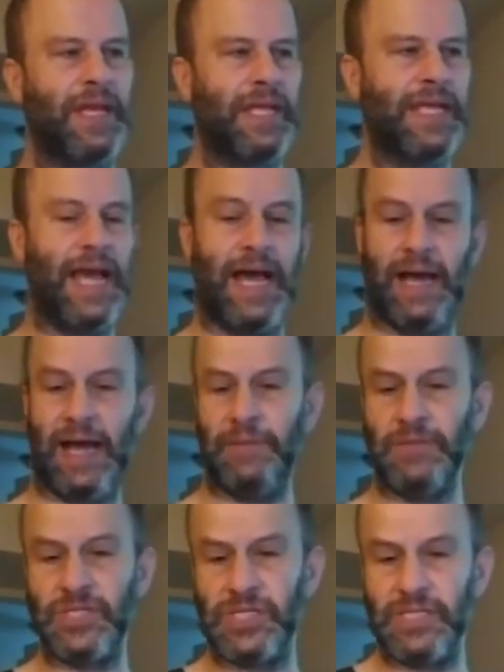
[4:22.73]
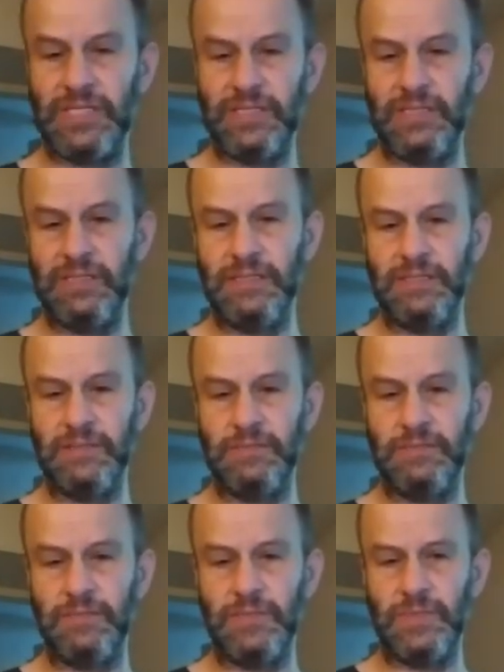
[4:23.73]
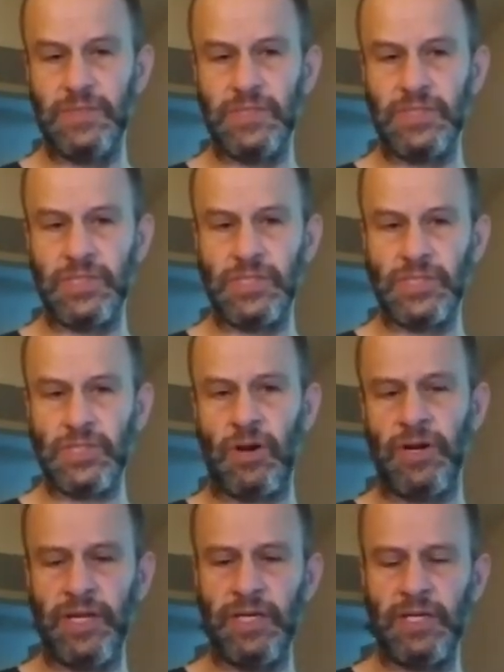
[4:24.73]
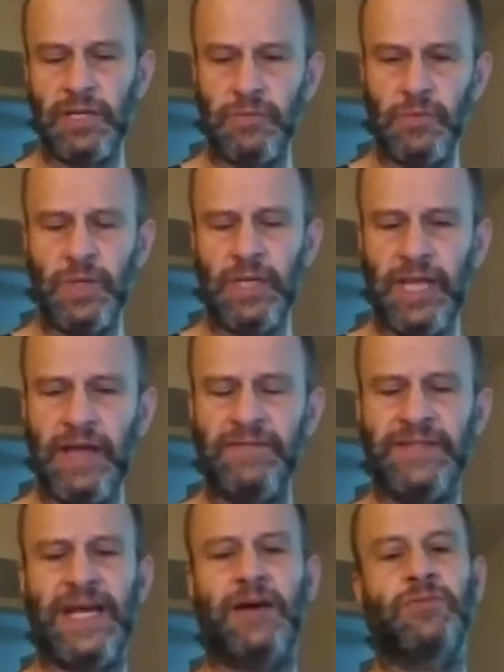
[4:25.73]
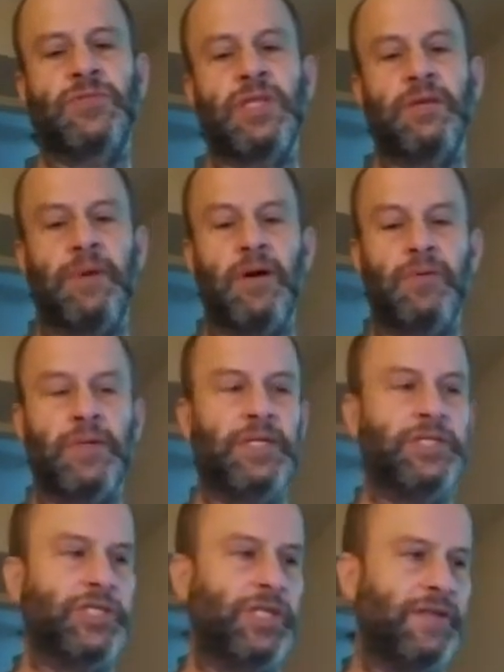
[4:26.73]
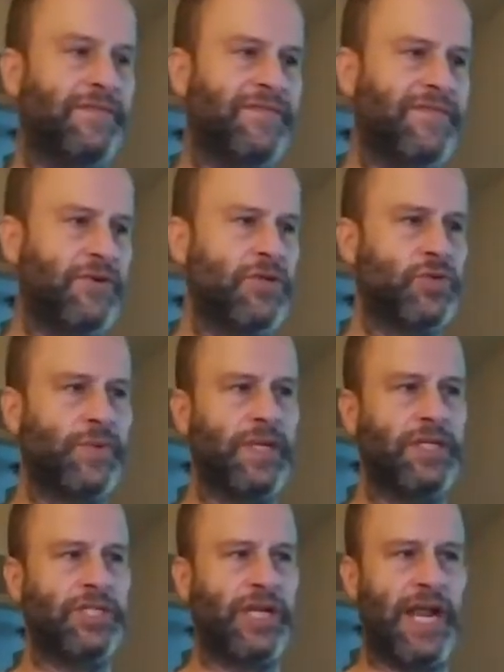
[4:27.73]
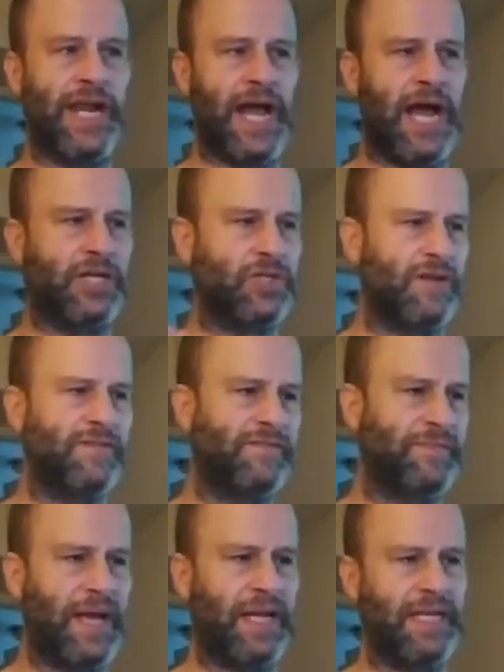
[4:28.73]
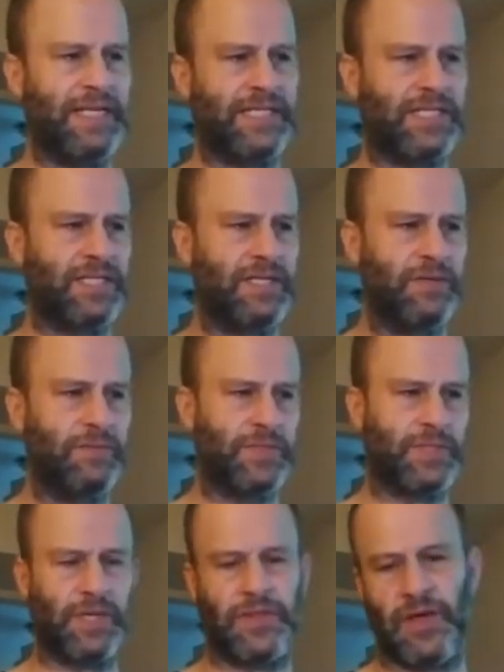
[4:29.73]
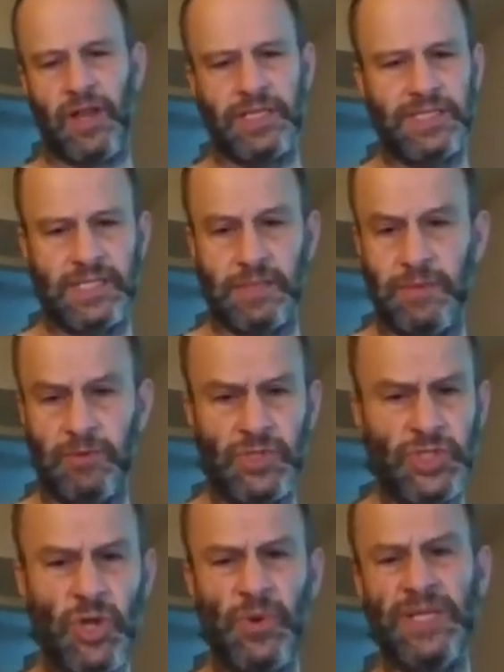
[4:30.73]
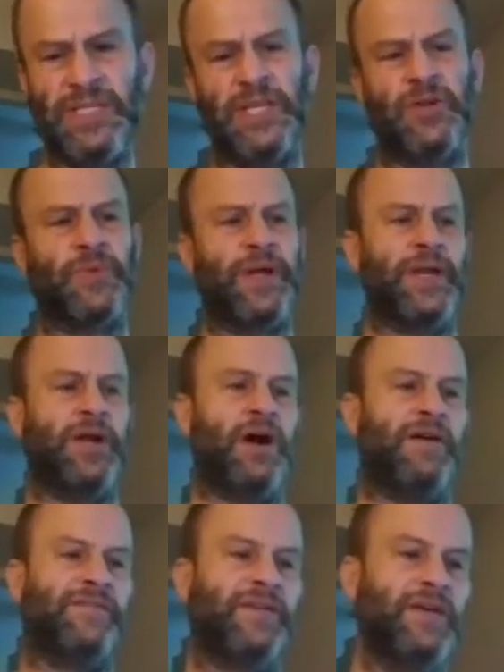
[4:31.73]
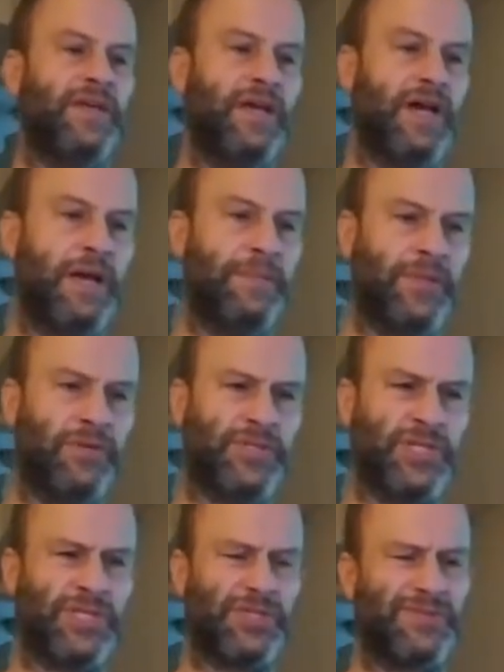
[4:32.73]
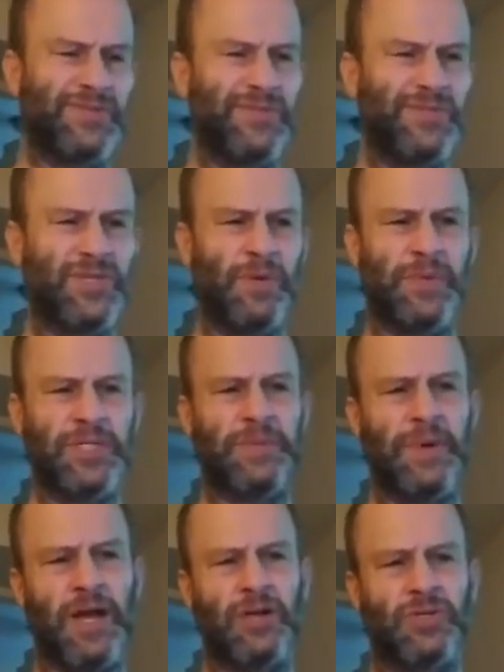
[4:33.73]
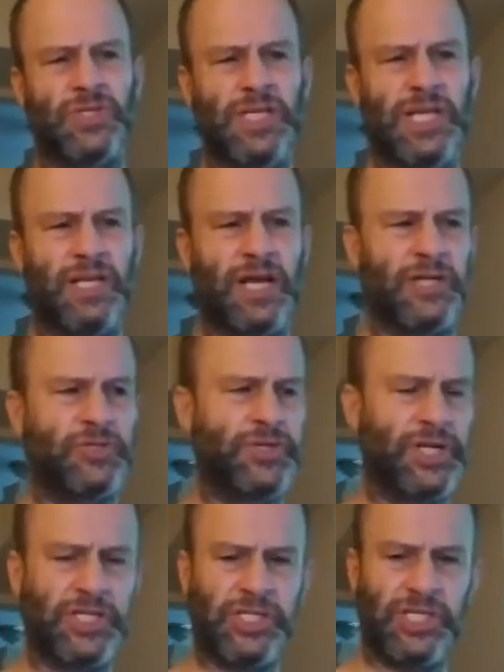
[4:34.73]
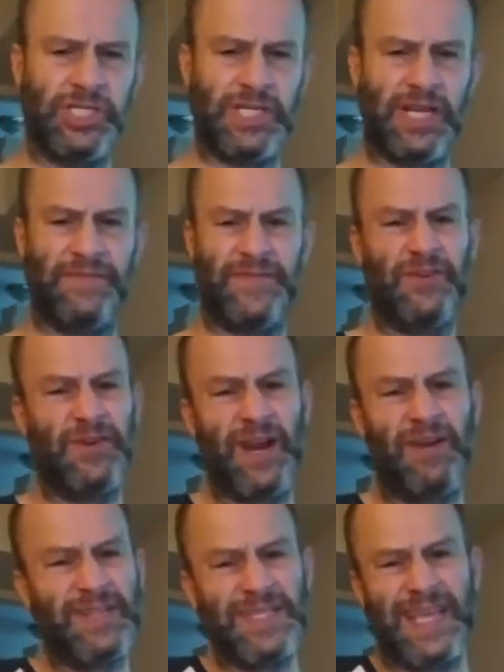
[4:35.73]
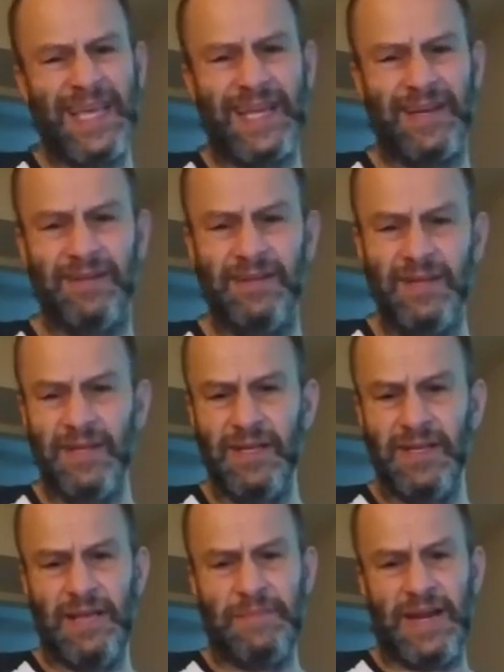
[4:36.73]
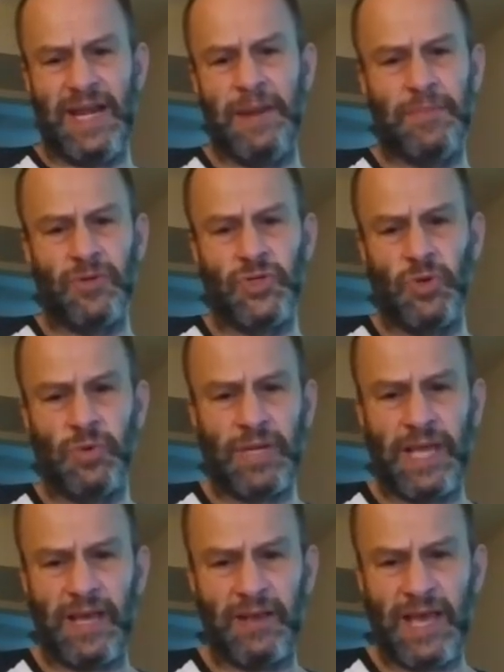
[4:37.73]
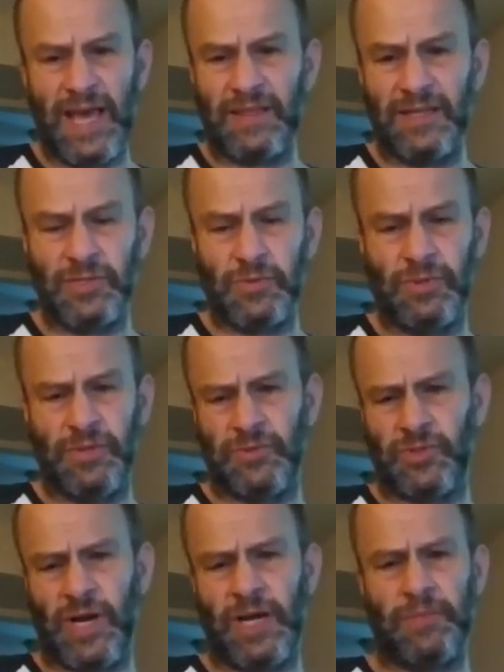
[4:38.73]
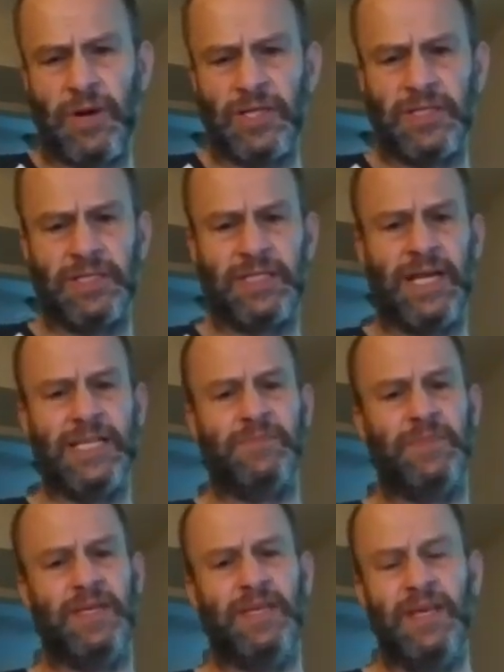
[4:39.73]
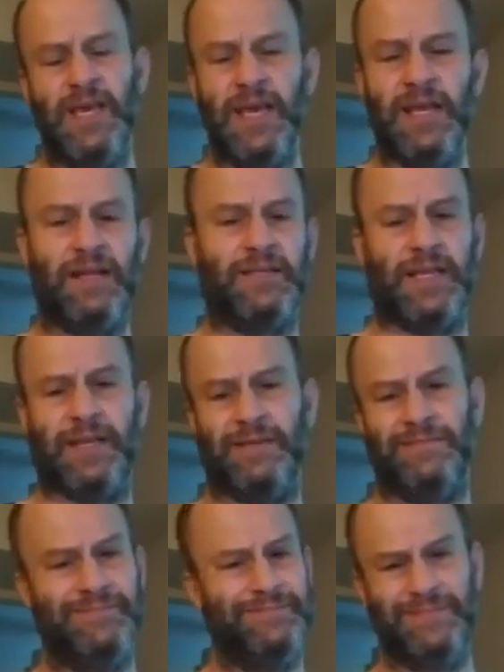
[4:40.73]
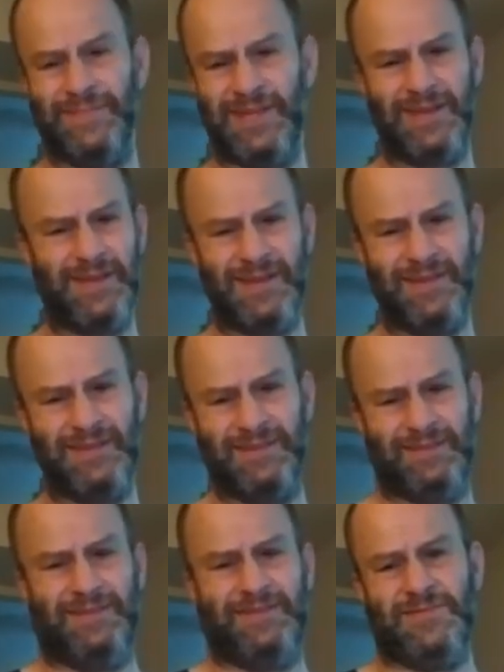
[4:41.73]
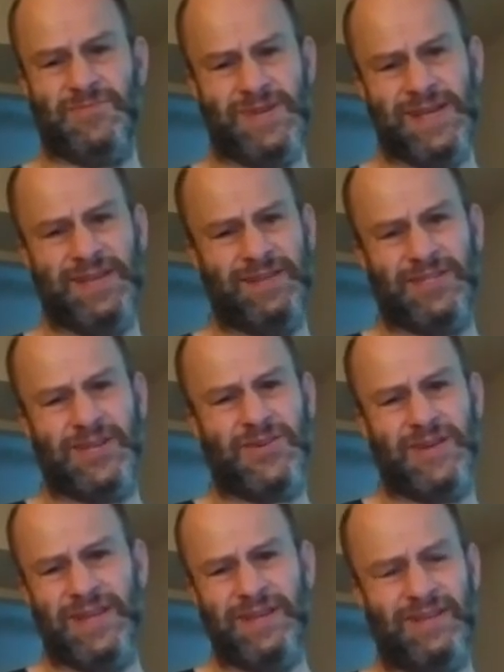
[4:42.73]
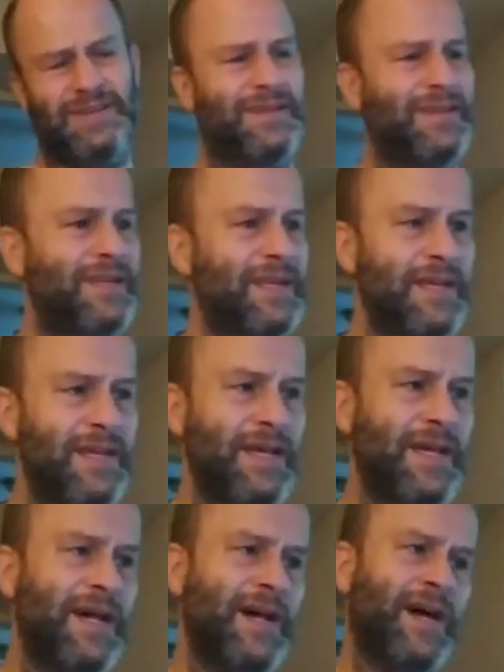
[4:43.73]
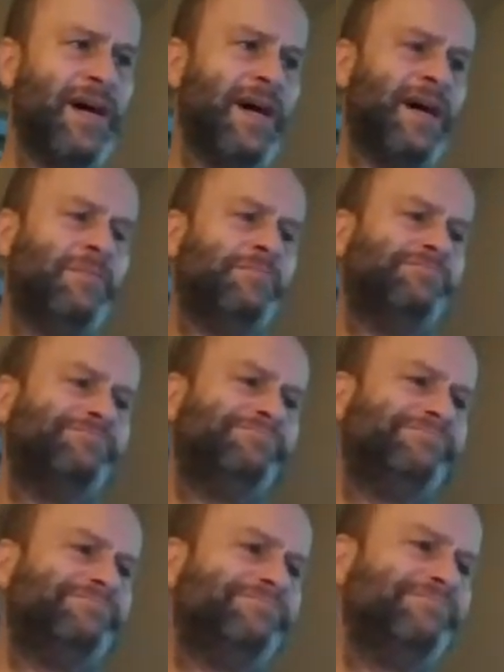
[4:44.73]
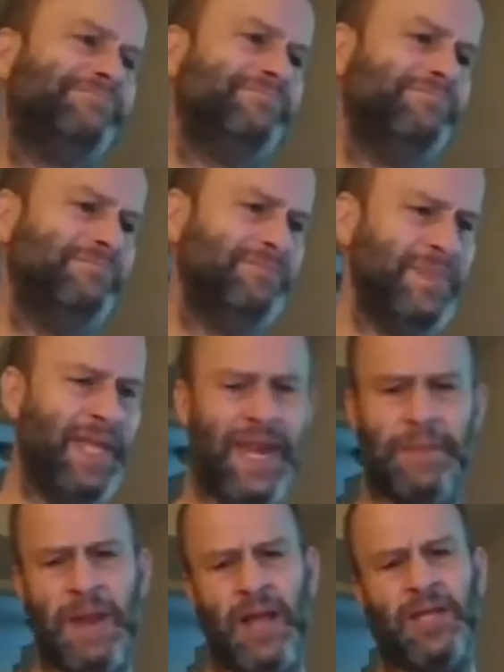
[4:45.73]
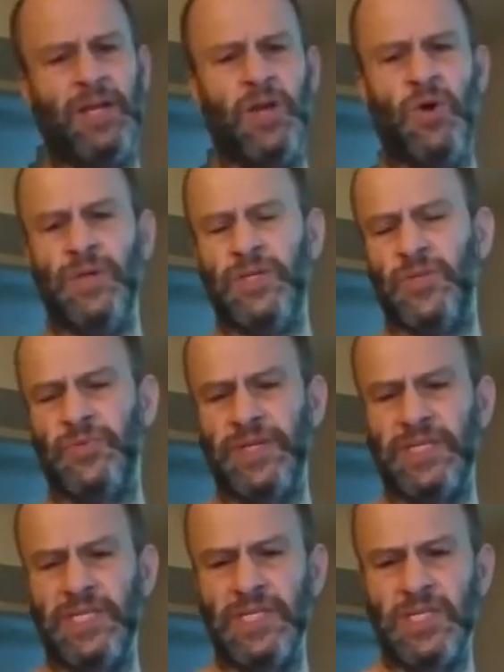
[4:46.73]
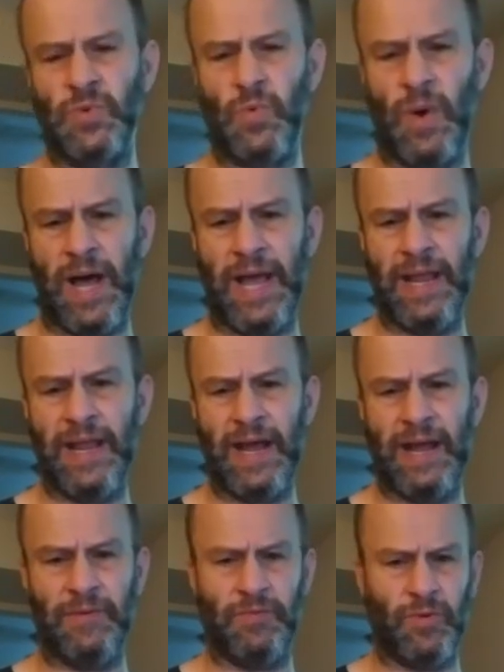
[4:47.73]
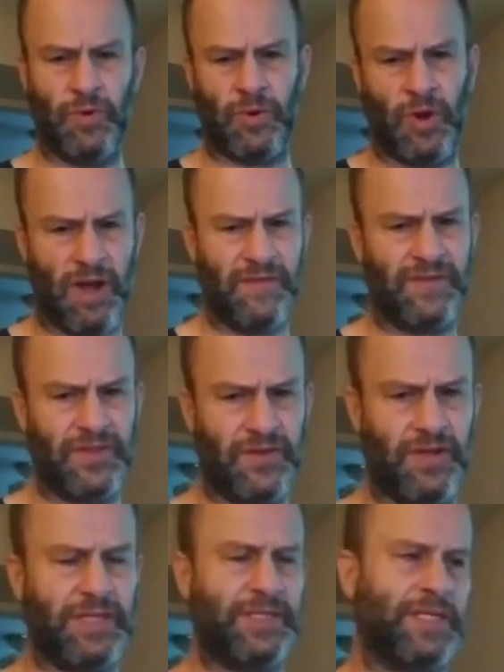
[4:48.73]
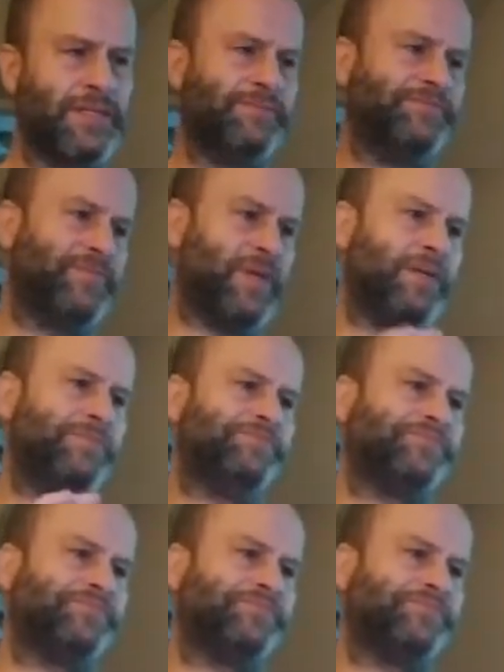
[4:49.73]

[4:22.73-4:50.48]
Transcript: yeah, I was starting to really have doubts about religion. The first religion I knocked off of my list was Catholicism. It was so easy to write it off. I mean, there's just so much hypocrisy and contradictions that I figured it out as a kid. And my neighbors who were Catholics were trying to proselytize me. I was like, uh-uh, no way, sorry. Um, and I'm not going to go into the reasons why I wrote off Catholicism, but